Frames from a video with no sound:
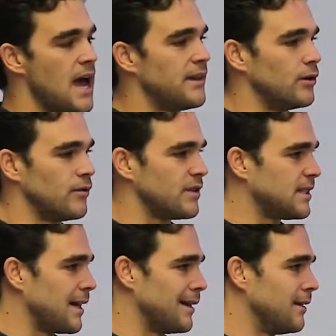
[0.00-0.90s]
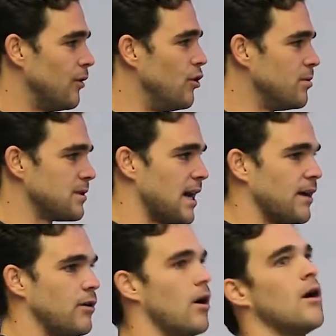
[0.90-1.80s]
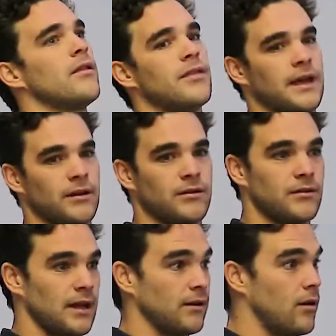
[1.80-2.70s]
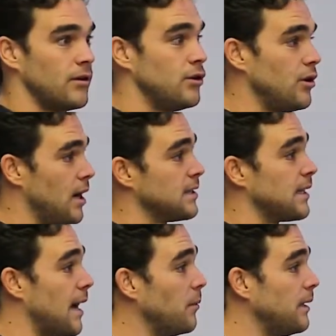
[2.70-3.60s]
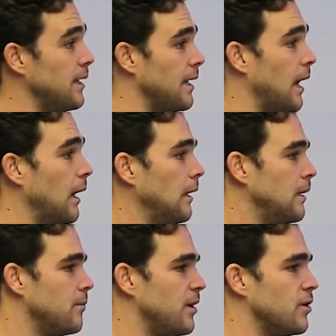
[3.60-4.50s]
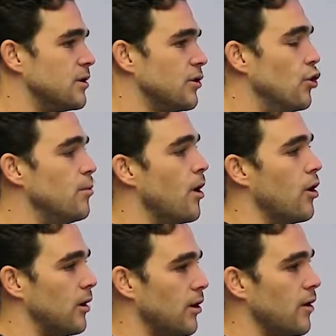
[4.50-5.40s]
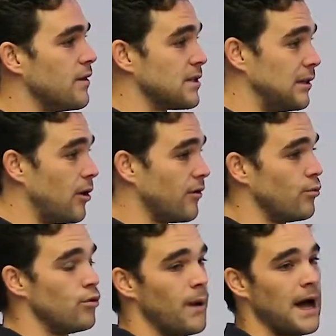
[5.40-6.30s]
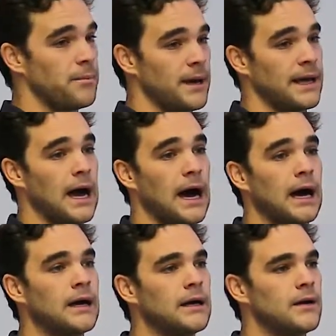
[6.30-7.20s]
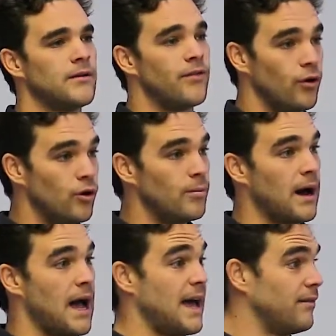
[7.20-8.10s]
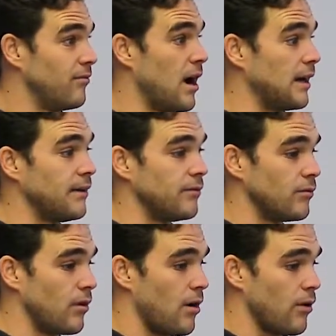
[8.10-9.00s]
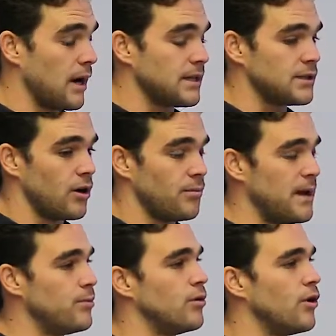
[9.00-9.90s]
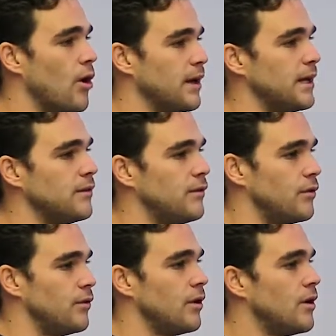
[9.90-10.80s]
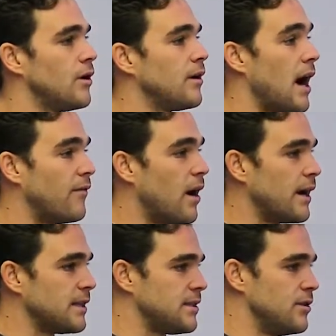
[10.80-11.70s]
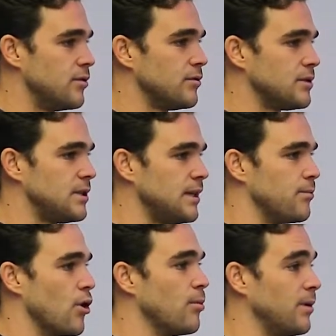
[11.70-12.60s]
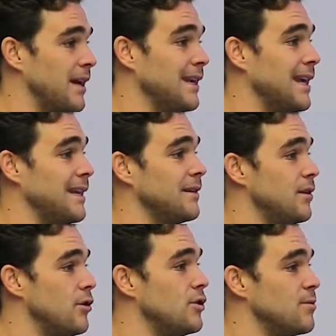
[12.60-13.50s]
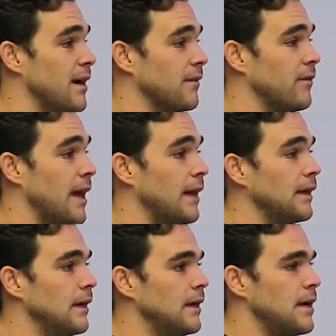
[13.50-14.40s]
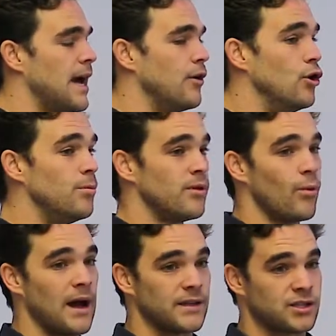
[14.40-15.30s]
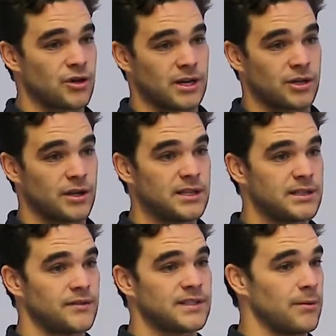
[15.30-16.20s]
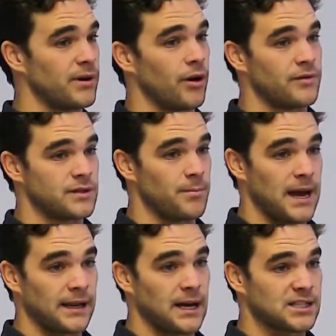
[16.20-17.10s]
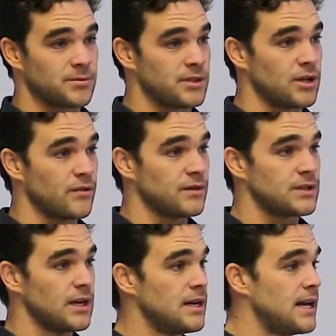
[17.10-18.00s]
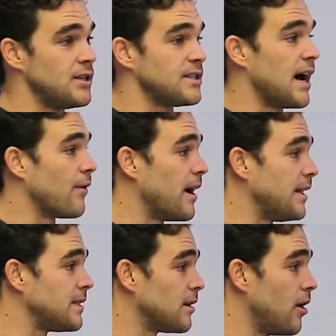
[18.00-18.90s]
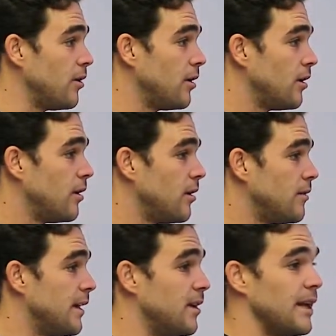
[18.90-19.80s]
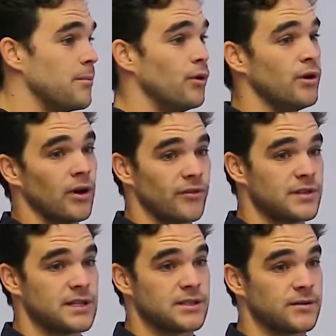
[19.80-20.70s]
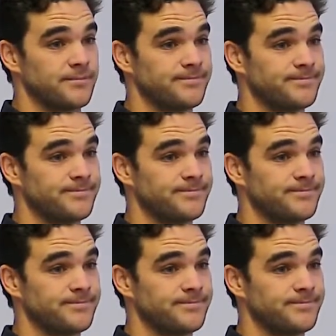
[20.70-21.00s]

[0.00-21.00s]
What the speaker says: And then all of a sudden, Uber was like, oh, thank God you guys are coming in here, because Uber early on, there's a lot of real bad PR for Uber, and rightly so. People were going into car finance deals inappropriately and getting into a huge amount of debt. And Uber, the way the structure is, if someone offers a bad customer service and your star rating is low, they're going to get booted off the system.